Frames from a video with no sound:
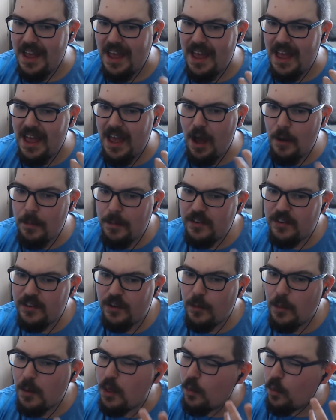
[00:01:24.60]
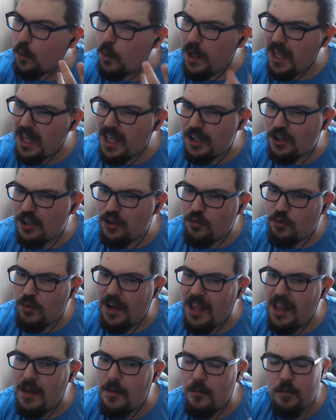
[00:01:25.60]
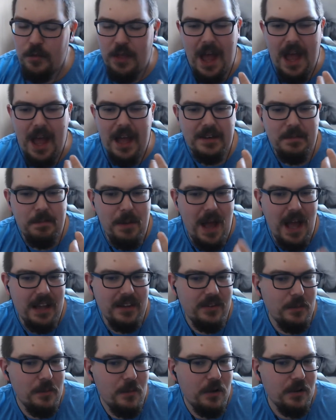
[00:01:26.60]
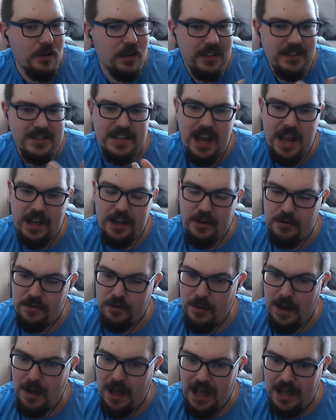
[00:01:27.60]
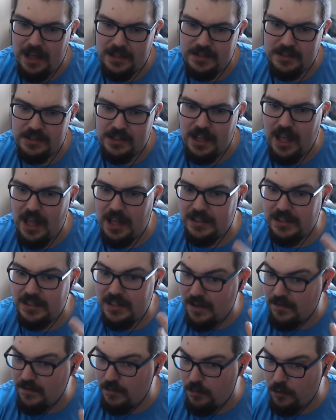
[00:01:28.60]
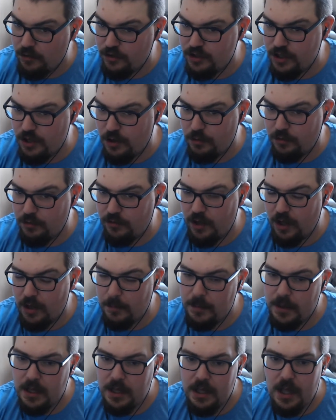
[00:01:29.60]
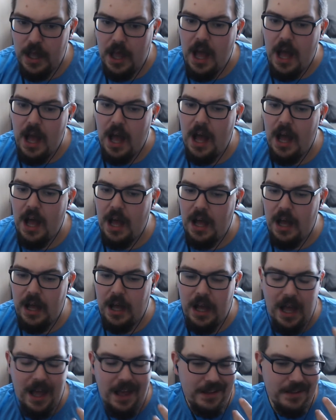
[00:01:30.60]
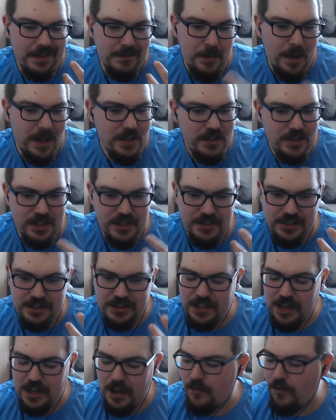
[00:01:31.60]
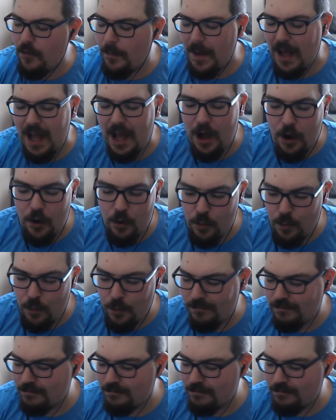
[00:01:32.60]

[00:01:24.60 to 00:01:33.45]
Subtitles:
it opens up with a weird dream that Patamon and Takaru has, and Digimon shows up, and mentions stuff about